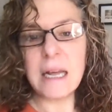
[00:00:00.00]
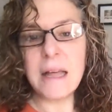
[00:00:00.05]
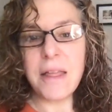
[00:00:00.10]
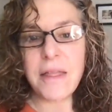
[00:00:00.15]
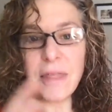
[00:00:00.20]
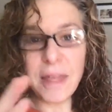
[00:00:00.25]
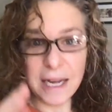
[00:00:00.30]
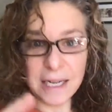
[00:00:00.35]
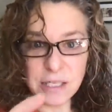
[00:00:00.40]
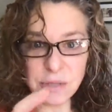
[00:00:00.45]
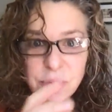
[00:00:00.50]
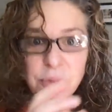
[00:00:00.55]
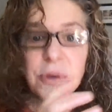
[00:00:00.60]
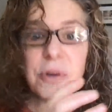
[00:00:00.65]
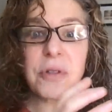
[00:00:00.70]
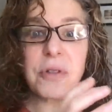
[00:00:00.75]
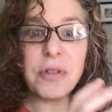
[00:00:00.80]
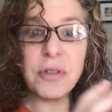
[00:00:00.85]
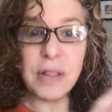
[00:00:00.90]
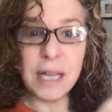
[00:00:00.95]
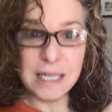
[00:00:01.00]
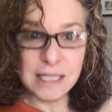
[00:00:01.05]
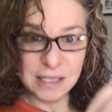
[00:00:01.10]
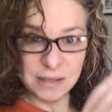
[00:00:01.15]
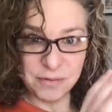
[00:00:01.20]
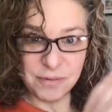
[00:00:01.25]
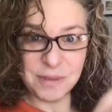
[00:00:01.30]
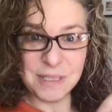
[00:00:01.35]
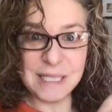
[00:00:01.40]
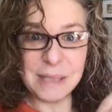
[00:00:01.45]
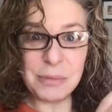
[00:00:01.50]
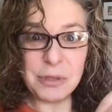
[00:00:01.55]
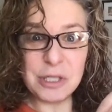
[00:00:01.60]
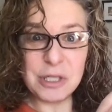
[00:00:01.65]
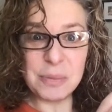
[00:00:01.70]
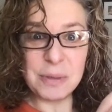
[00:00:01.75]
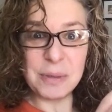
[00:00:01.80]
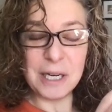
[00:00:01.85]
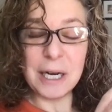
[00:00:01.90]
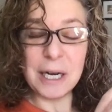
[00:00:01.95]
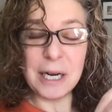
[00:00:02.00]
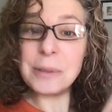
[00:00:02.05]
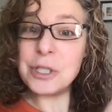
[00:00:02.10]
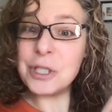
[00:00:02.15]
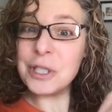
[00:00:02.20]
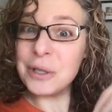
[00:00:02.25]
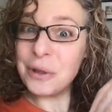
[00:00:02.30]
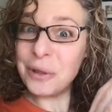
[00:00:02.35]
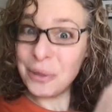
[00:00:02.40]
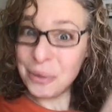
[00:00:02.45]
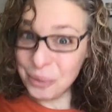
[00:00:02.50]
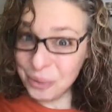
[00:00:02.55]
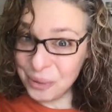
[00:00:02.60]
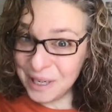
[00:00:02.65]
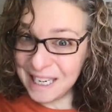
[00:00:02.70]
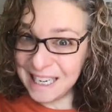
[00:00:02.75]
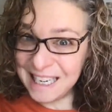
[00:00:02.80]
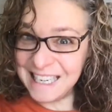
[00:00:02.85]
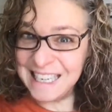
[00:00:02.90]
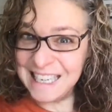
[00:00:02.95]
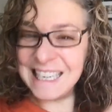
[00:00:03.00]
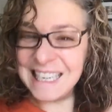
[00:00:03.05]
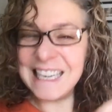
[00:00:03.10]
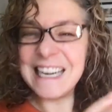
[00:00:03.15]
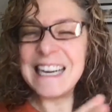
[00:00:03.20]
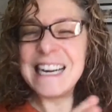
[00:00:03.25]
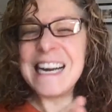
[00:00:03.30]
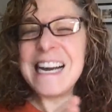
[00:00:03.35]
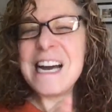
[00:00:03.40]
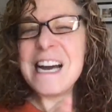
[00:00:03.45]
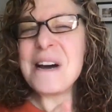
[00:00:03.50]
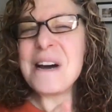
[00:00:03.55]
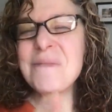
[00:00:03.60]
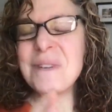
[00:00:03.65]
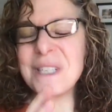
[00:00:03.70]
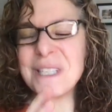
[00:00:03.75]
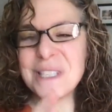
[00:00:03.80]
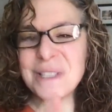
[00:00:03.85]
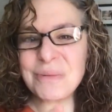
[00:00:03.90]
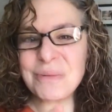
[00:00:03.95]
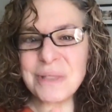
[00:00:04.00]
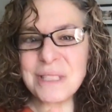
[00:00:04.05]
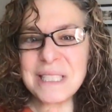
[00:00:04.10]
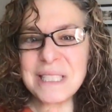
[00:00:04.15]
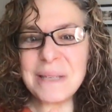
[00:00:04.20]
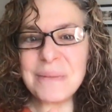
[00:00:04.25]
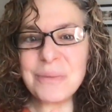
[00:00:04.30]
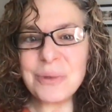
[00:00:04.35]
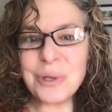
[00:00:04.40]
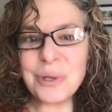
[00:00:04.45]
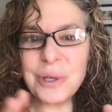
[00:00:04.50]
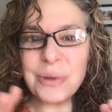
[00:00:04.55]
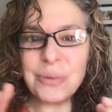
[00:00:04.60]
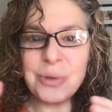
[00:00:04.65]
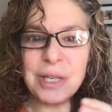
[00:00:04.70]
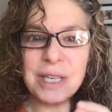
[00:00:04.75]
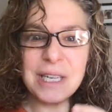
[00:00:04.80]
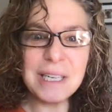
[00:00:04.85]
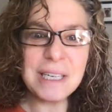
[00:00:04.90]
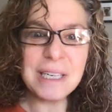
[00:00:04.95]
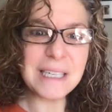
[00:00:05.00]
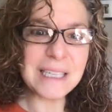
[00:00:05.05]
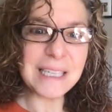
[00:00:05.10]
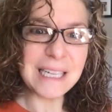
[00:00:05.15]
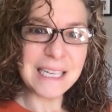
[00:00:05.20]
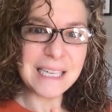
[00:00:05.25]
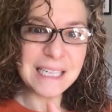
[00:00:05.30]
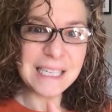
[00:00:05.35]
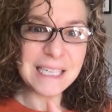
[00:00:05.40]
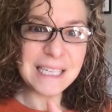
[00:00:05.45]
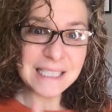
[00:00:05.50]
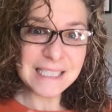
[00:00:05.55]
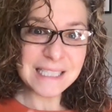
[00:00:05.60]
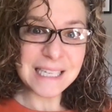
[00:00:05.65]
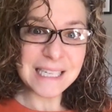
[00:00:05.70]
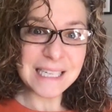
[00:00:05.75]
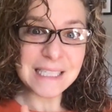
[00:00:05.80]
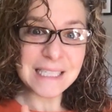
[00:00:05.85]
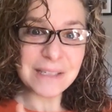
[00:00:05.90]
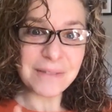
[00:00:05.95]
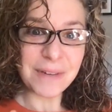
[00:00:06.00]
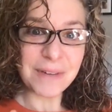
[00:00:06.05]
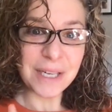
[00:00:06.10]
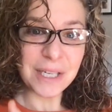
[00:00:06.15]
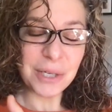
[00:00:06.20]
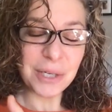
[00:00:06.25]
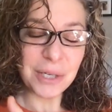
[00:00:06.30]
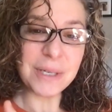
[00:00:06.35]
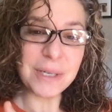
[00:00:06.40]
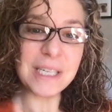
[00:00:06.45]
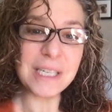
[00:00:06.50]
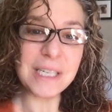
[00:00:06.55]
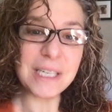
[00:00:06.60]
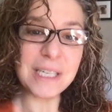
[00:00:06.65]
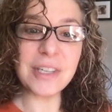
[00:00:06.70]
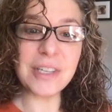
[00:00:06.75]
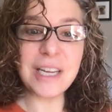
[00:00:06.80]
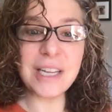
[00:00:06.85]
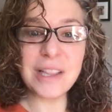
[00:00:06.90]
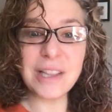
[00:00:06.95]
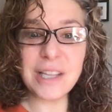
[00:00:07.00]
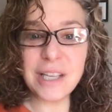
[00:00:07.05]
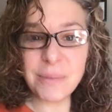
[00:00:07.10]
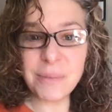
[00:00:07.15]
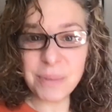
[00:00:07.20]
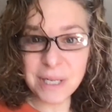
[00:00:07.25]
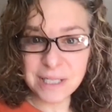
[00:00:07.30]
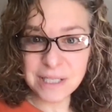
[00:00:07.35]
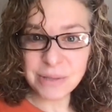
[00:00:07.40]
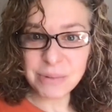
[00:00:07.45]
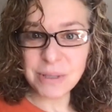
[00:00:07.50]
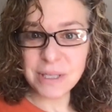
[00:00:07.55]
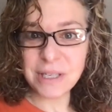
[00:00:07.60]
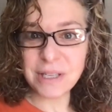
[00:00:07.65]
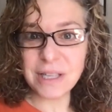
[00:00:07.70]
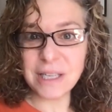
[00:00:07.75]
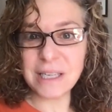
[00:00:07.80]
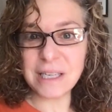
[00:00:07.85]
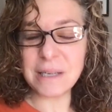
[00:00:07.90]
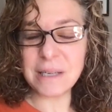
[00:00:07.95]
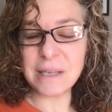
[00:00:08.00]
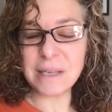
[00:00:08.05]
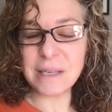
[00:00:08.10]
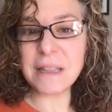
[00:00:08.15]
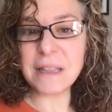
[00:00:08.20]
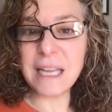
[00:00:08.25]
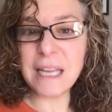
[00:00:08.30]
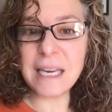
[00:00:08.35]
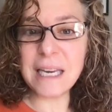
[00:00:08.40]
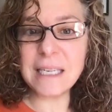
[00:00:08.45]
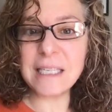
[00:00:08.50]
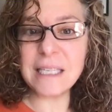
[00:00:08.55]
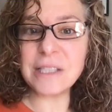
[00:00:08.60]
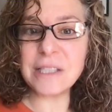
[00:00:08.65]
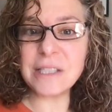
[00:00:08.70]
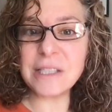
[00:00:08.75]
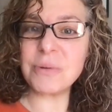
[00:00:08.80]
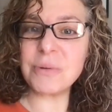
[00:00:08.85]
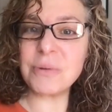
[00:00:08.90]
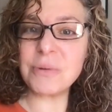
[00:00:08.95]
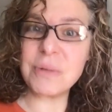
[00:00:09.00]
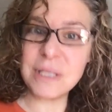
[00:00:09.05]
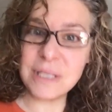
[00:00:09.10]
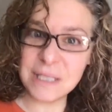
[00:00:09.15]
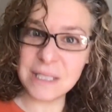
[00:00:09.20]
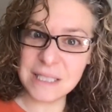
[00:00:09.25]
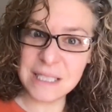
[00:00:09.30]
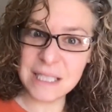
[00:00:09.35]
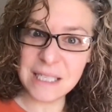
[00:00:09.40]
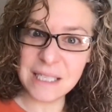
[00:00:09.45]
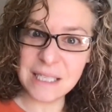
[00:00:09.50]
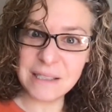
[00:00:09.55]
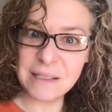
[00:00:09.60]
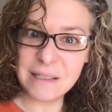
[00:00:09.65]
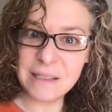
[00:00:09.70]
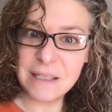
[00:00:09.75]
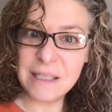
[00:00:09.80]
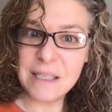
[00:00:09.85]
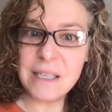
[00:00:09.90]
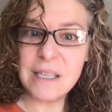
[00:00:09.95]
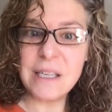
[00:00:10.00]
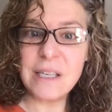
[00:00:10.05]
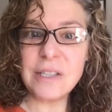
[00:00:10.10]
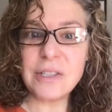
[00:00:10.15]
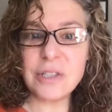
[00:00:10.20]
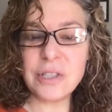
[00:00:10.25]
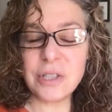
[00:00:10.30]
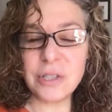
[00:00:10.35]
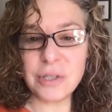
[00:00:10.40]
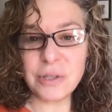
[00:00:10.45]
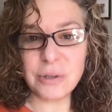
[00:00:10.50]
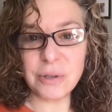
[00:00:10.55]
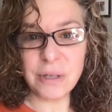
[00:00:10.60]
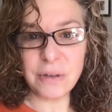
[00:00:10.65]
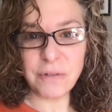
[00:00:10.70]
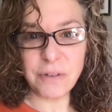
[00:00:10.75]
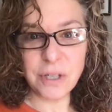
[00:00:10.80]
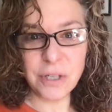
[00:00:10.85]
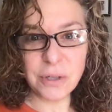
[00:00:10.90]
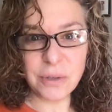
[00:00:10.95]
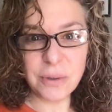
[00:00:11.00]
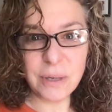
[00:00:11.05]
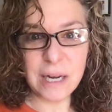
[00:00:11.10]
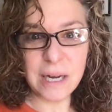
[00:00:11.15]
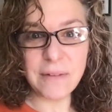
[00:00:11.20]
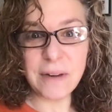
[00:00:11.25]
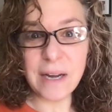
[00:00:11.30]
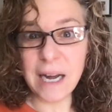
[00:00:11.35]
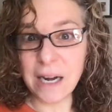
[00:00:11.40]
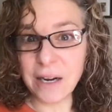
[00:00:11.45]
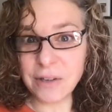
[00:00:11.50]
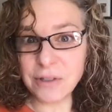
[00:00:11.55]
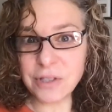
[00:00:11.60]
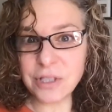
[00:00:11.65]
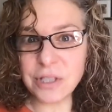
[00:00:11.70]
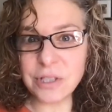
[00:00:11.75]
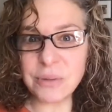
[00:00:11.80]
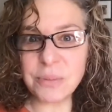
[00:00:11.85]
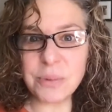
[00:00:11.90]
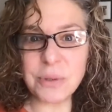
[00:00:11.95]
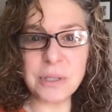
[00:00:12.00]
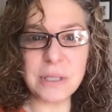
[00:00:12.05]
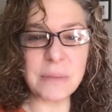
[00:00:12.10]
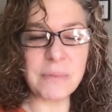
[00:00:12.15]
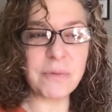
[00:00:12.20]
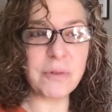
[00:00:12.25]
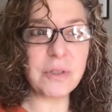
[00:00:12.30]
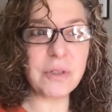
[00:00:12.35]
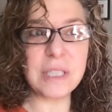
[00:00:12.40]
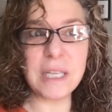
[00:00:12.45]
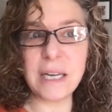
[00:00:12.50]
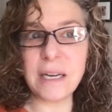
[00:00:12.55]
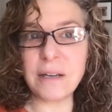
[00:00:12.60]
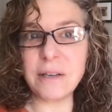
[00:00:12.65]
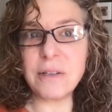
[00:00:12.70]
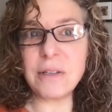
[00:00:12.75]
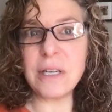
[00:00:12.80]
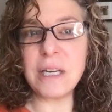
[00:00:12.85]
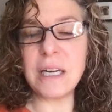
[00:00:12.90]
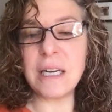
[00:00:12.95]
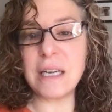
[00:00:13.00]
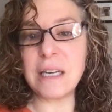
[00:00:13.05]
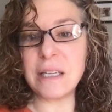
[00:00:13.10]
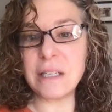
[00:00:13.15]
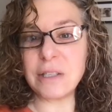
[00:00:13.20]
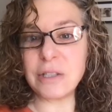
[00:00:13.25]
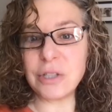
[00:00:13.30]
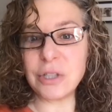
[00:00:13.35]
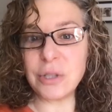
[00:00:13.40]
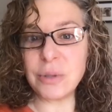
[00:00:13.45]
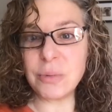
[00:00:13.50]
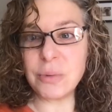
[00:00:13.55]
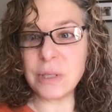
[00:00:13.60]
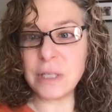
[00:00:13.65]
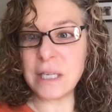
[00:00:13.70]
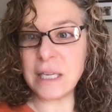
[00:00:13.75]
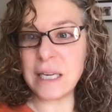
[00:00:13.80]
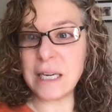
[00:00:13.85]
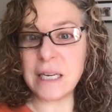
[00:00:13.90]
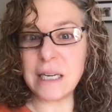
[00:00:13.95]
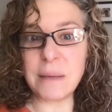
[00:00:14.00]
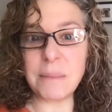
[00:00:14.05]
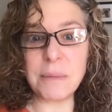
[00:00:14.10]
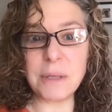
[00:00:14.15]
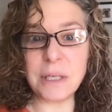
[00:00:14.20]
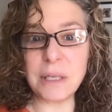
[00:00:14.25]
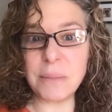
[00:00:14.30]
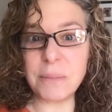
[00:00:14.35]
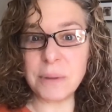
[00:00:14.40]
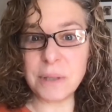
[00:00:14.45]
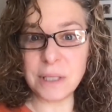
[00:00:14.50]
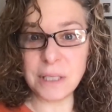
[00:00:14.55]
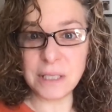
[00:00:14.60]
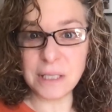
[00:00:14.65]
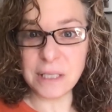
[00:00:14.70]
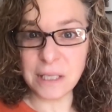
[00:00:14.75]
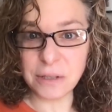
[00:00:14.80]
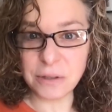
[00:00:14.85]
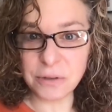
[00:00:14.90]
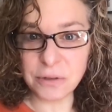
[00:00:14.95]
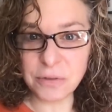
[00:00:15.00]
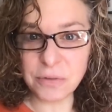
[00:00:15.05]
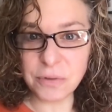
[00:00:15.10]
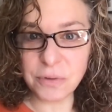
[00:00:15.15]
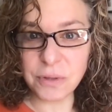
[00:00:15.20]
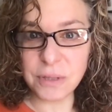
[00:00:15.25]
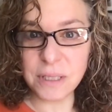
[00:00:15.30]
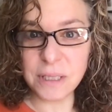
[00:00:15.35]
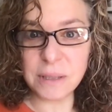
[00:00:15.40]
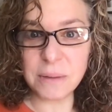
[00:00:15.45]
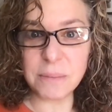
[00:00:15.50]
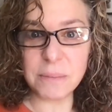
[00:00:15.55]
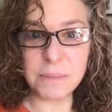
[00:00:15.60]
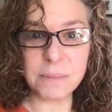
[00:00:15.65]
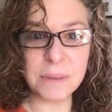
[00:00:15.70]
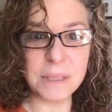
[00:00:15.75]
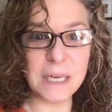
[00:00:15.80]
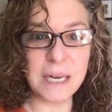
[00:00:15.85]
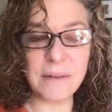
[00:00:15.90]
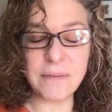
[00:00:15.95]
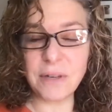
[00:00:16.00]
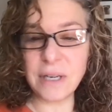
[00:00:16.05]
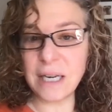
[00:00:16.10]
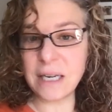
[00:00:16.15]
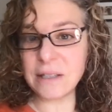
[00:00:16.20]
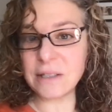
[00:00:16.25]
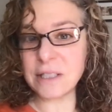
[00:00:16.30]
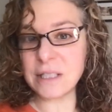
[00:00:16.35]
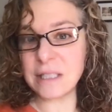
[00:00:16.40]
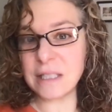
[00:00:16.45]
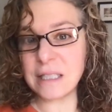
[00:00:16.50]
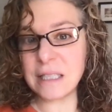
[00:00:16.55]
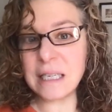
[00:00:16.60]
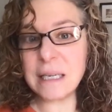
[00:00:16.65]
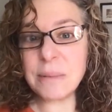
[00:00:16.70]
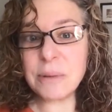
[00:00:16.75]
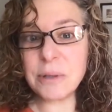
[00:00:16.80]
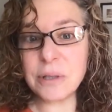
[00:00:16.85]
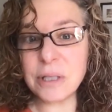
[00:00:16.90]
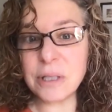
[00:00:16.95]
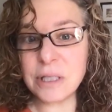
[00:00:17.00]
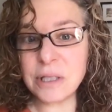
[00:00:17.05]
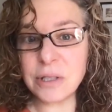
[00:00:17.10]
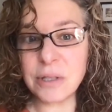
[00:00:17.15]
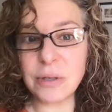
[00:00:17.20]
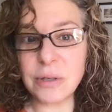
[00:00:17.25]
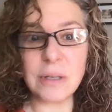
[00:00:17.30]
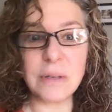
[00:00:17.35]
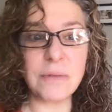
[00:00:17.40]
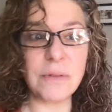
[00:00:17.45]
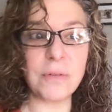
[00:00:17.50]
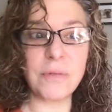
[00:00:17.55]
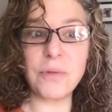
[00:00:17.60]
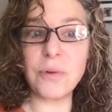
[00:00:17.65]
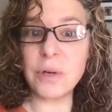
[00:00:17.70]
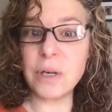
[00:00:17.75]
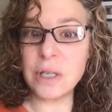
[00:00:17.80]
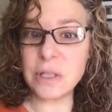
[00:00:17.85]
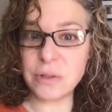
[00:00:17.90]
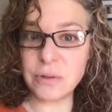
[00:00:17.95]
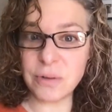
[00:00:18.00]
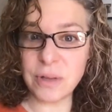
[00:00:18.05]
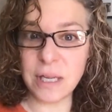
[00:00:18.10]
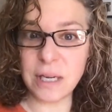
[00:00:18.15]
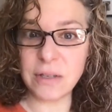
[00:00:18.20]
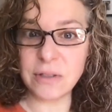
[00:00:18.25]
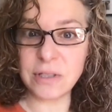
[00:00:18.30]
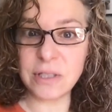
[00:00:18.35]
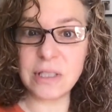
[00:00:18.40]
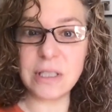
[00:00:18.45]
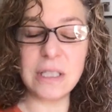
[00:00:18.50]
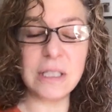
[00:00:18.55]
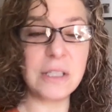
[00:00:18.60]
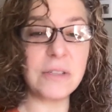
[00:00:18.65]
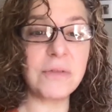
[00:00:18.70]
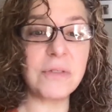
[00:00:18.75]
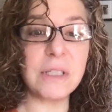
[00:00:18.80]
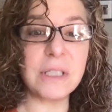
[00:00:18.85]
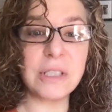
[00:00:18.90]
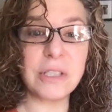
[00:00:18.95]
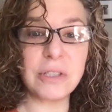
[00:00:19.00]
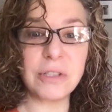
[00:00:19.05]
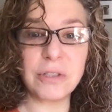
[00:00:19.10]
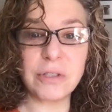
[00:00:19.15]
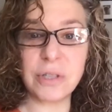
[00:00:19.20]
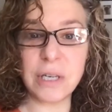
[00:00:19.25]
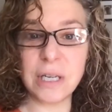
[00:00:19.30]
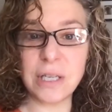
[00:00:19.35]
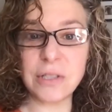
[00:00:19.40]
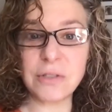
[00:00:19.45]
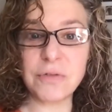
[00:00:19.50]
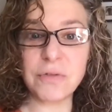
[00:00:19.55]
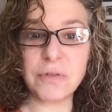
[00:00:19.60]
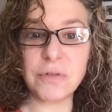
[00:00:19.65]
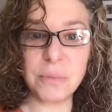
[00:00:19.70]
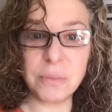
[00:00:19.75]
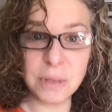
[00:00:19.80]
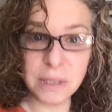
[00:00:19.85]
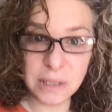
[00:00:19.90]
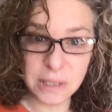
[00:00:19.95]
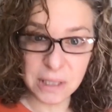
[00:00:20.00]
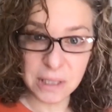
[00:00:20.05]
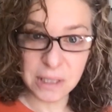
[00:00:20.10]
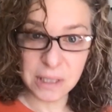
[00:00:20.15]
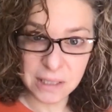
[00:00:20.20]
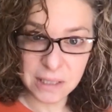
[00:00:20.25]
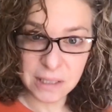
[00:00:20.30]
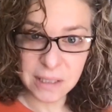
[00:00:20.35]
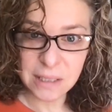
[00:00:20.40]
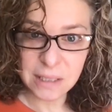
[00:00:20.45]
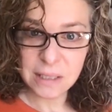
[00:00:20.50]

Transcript: That's worth, that seems to be option three, but it's really more what a client says the value is. And the best way to think about that is through real estate so if you have a house and you put it up for sale and you want to get a million billion dollars for it, but every house in the neighborhood is going for 400,000 and you've listed your house for a million,